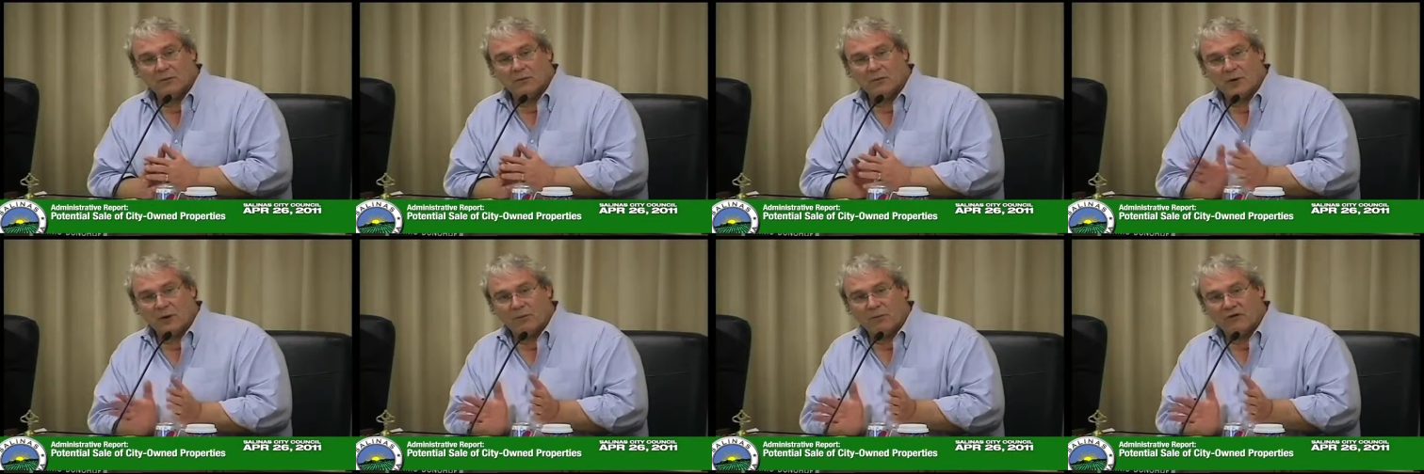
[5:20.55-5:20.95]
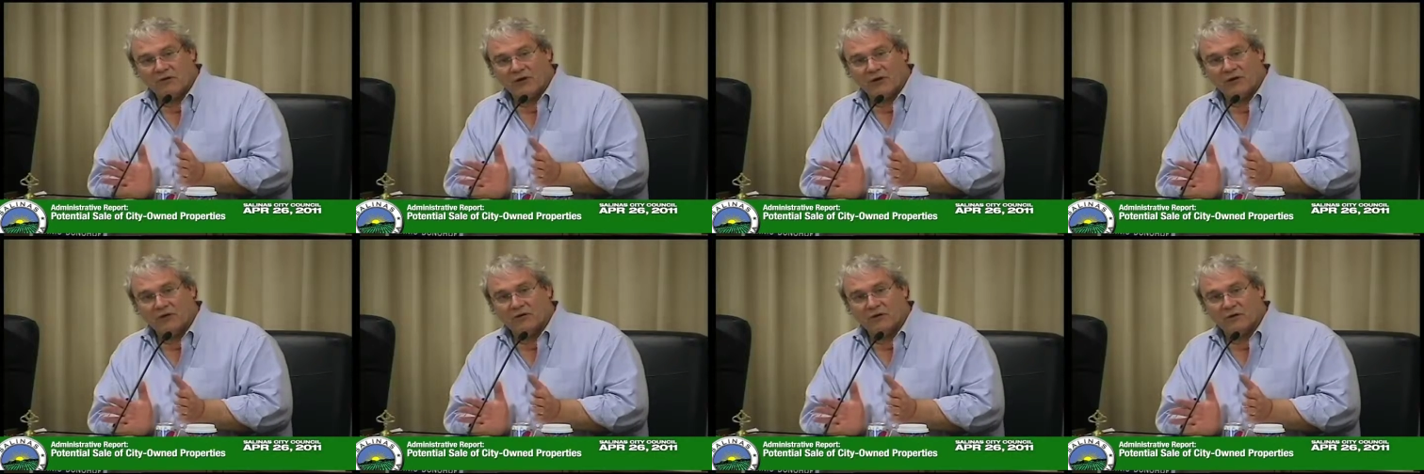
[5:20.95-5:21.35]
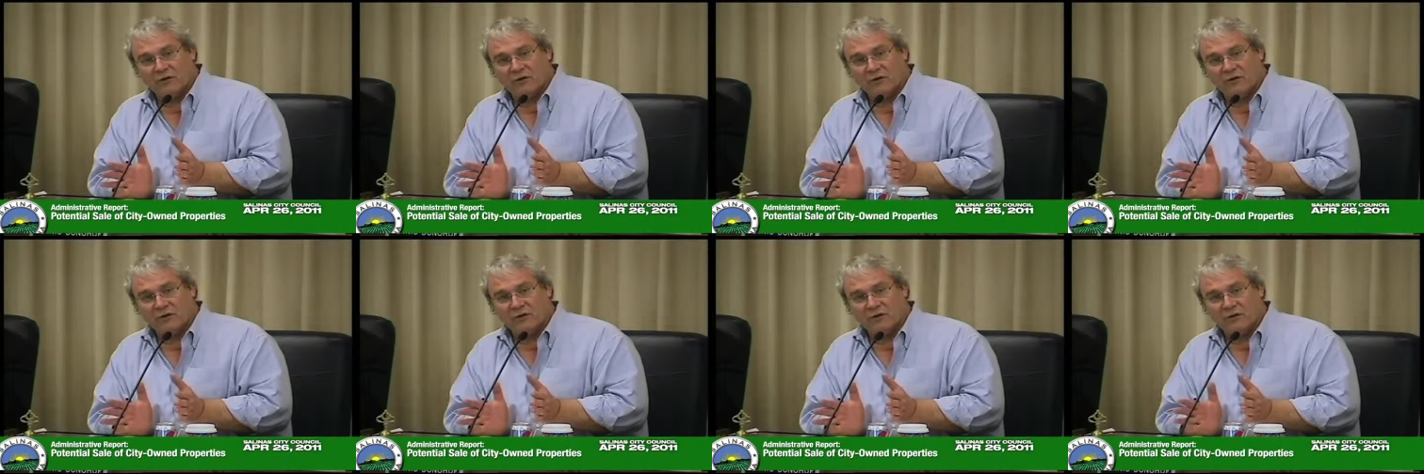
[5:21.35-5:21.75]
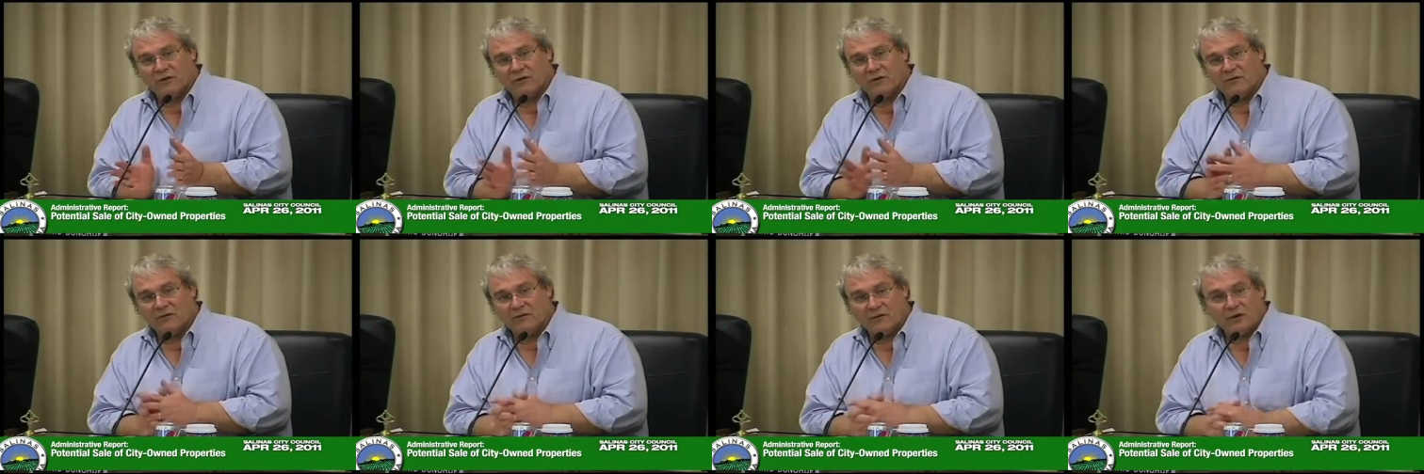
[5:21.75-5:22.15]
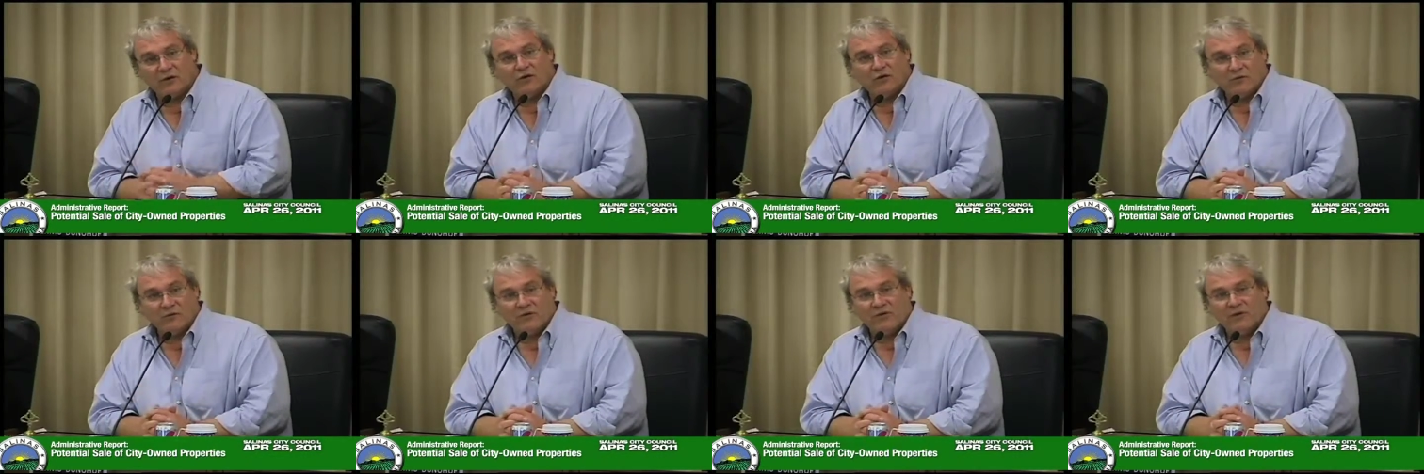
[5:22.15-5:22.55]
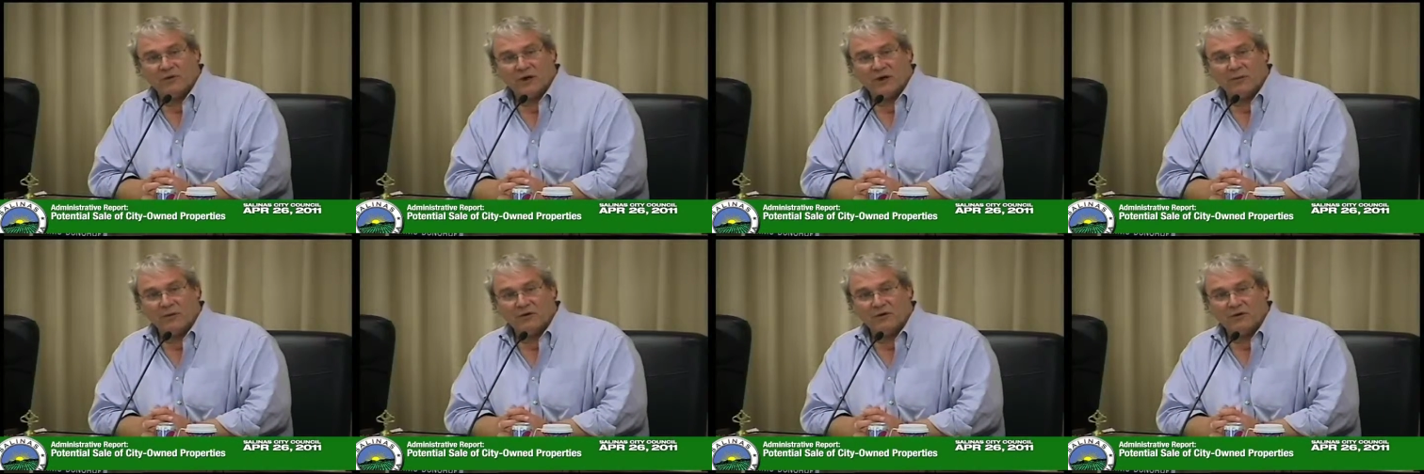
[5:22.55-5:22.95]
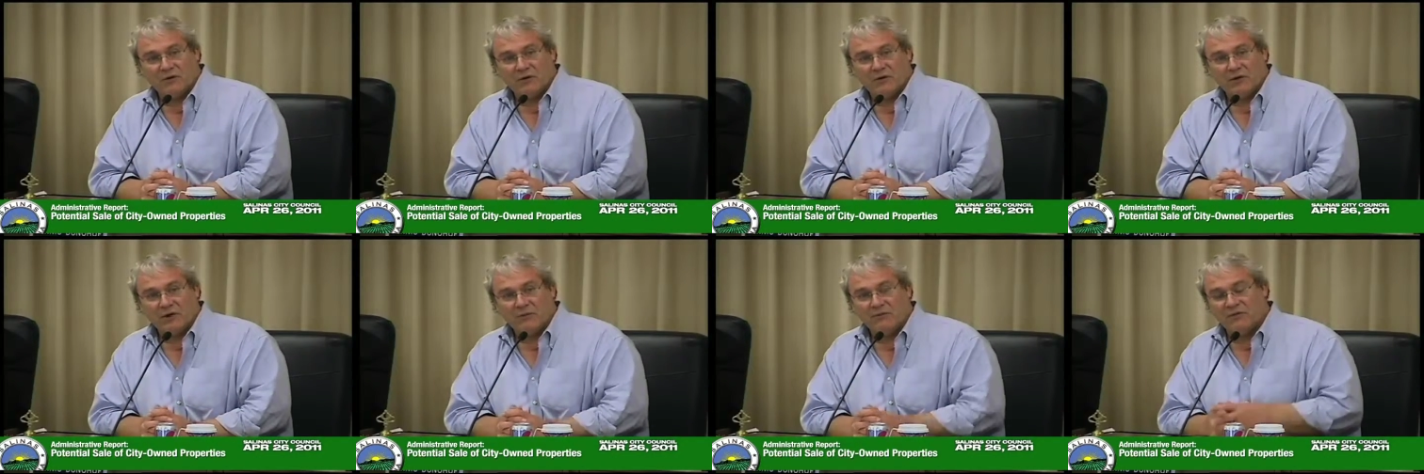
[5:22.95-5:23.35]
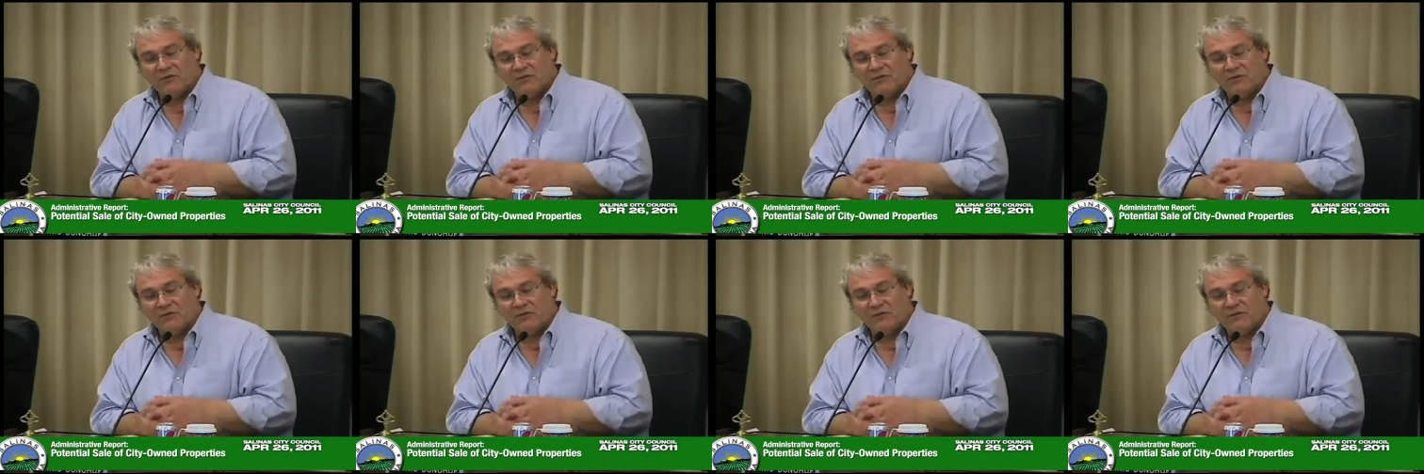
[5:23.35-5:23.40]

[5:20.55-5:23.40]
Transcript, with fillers: represent in terms of in terms of an opportunity.